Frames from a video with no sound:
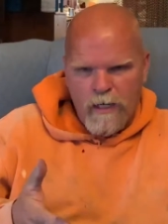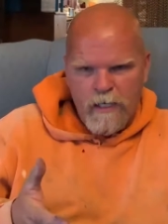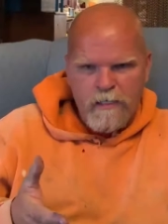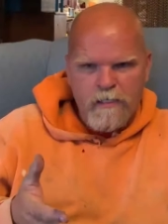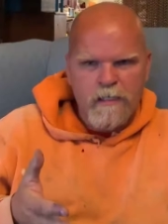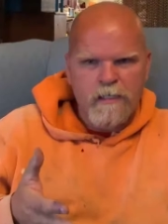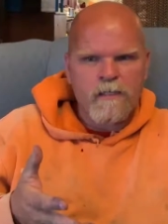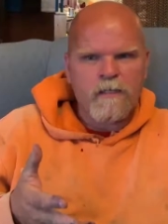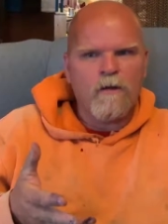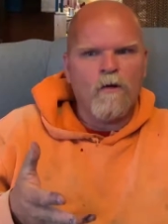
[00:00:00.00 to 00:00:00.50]

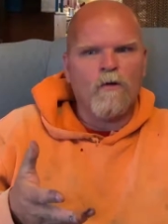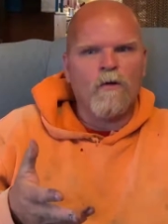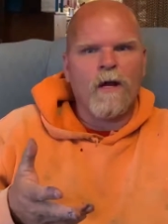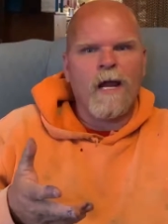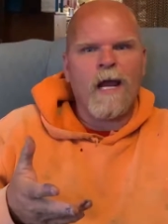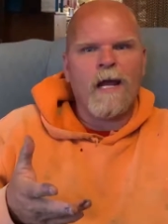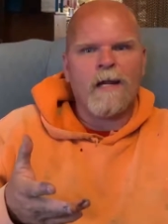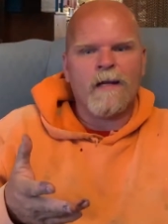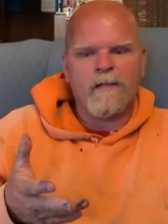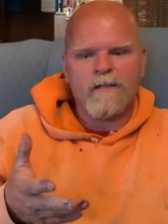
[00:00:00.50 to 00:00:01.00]
Is it
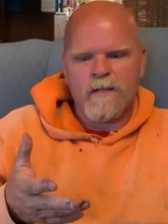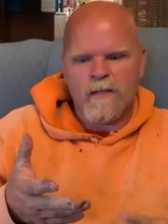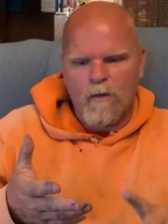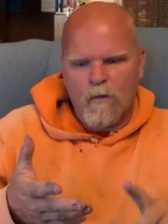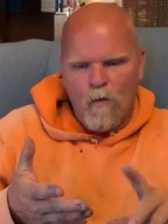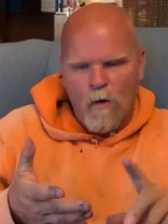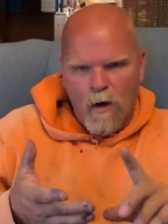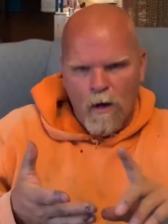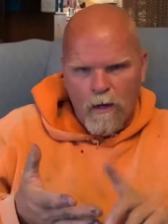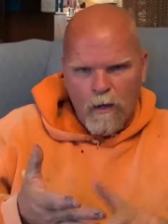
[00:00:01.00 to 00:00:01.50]
organics in the
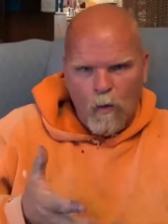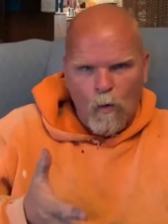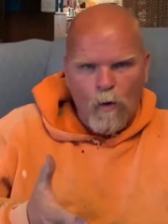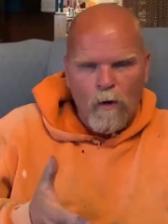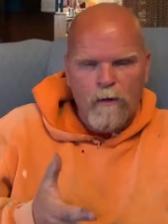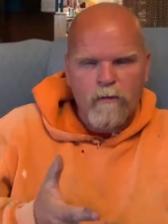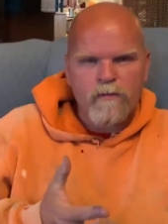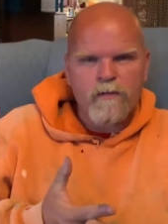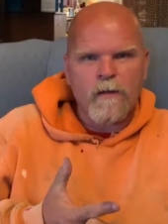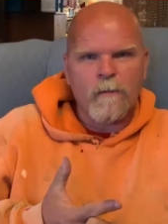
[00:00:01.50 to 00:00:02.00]
water?
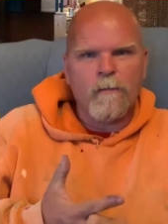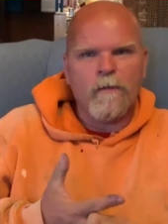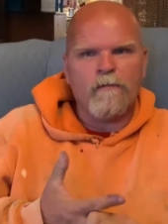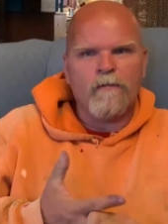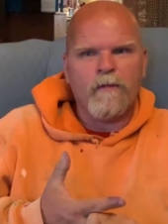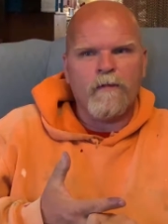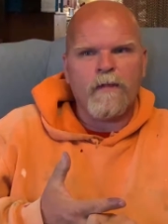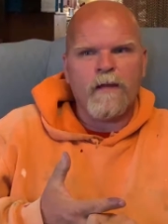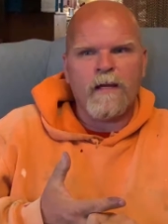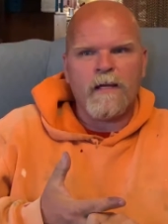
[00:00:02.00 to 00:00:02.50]
What are some of
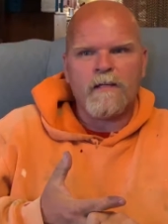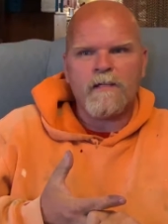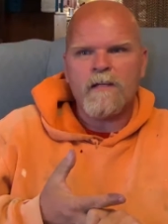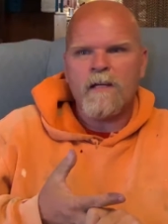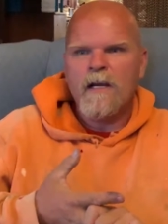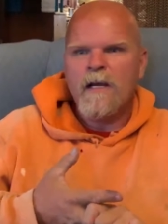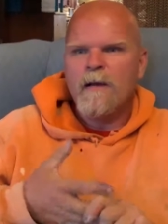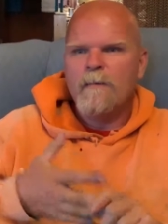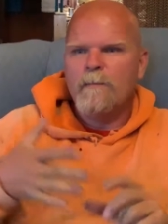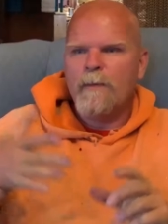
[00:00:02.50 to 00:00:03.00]
the things?
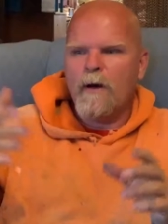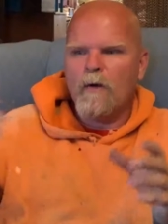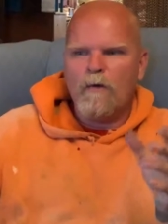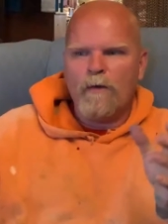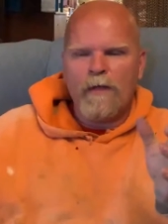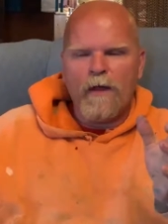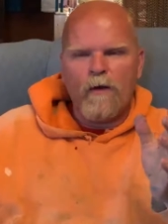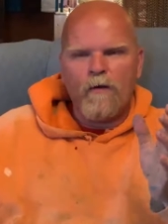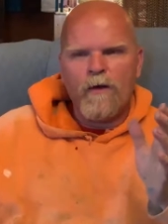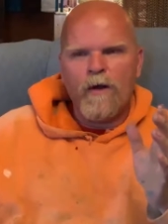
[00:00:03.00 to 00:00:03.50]
But
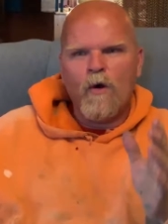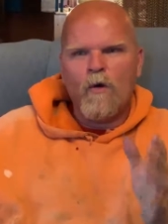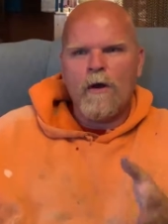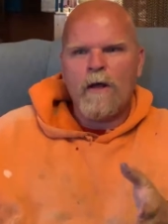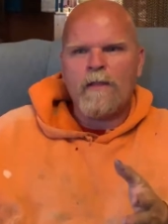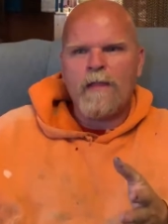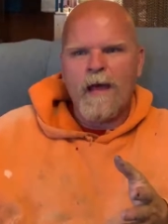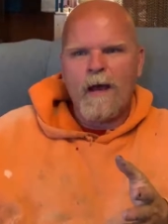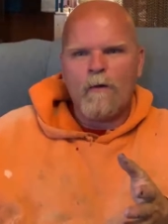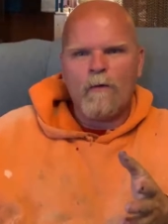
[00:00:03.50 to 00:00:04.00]
without
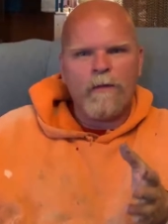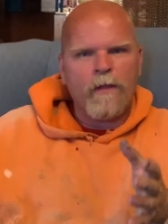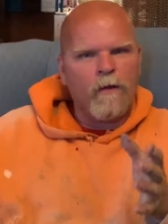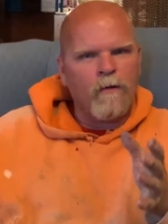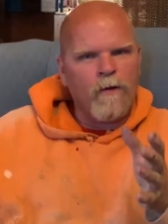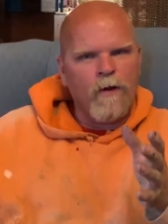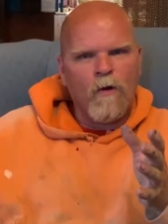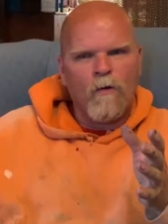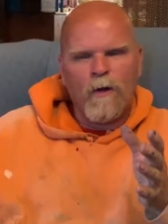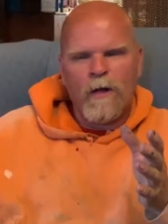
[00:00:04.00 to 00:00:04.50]
knowing that,
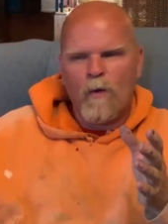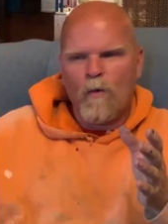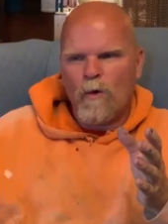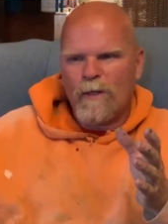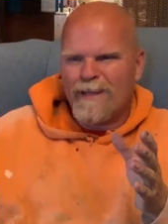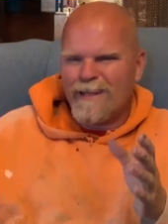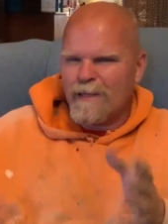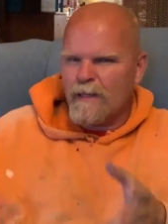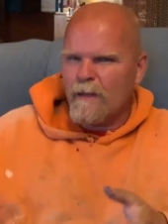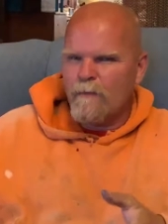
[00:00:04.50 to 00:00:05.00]
without knowing
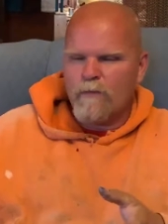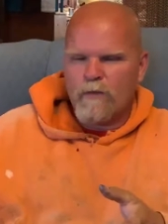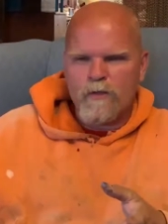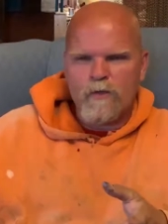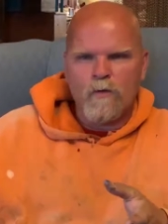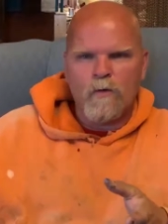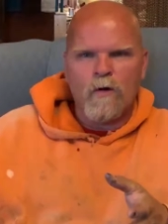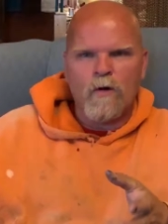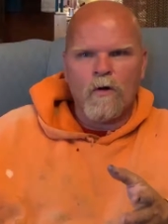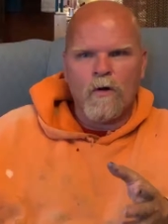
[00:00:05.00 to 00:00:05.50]
what the
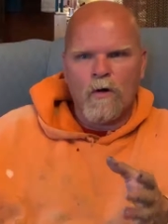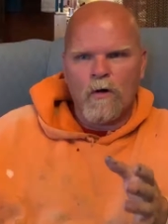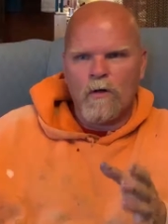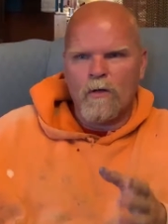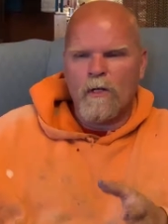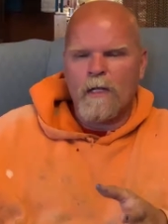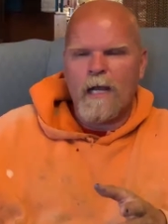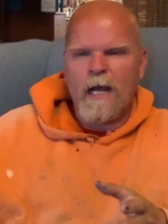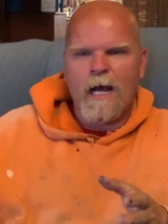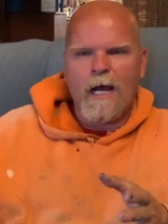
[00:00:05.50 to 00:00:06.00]
levels were
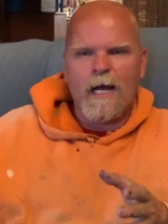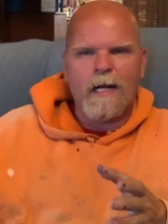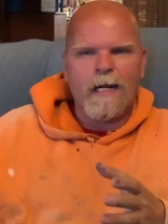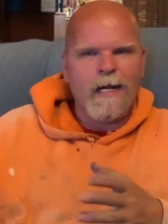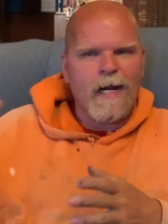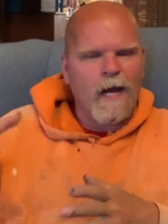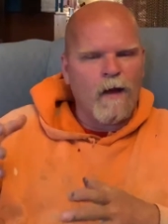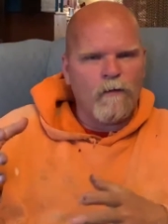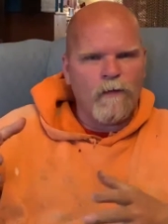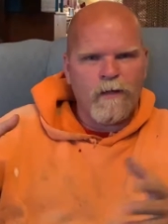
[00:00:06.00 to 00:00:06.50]
early on
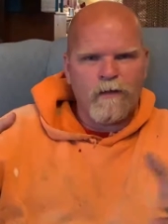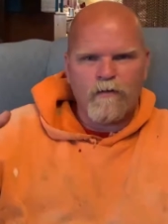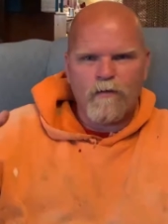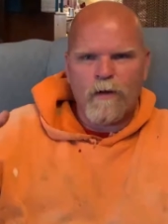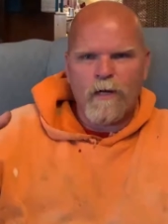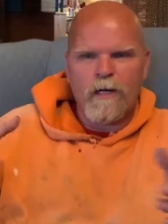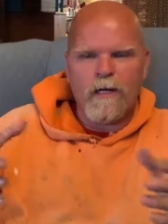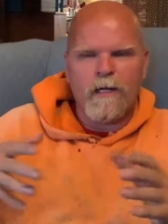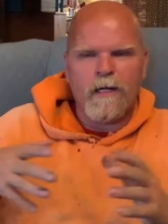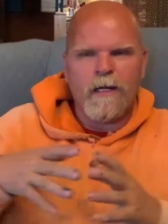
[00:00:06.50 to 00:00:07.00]
and how they
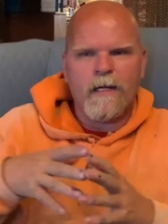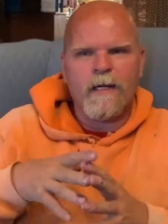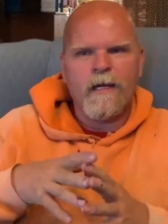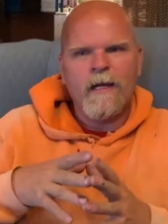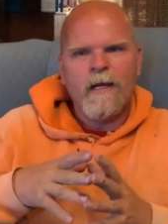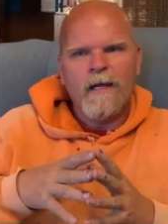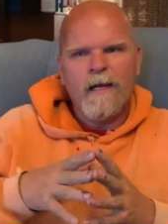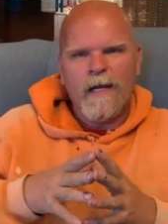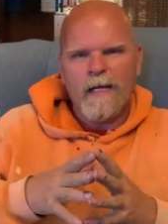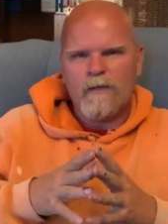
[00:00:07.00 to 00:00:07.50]
treated it,
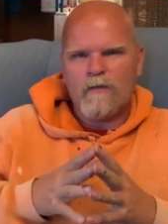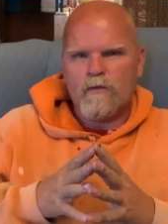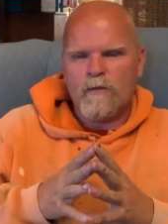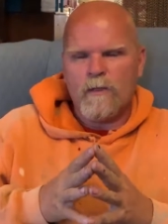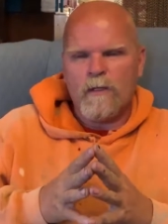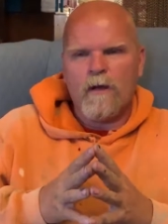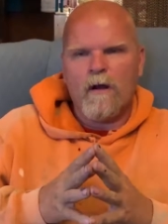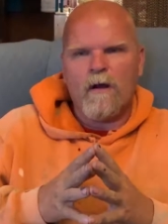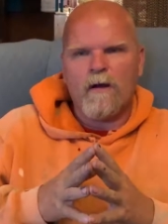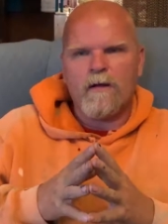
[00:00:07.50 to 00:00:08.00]
it's
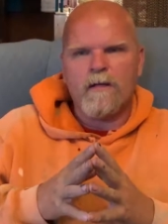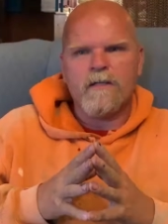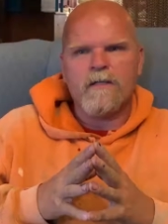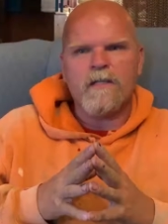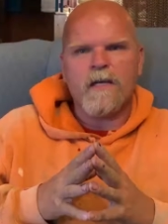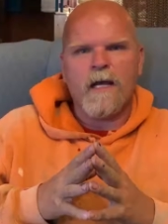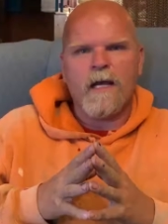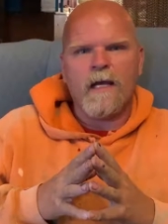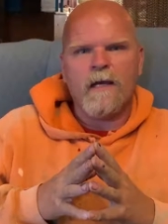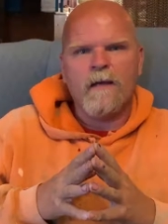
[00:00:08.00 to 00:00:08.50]
really hard to
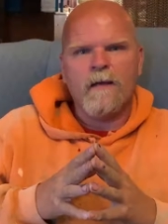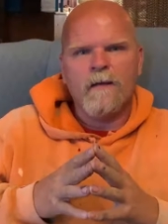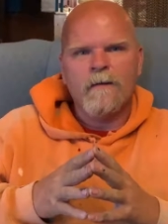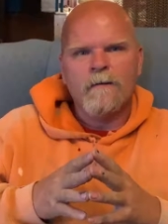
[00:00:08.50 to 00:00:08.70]
say.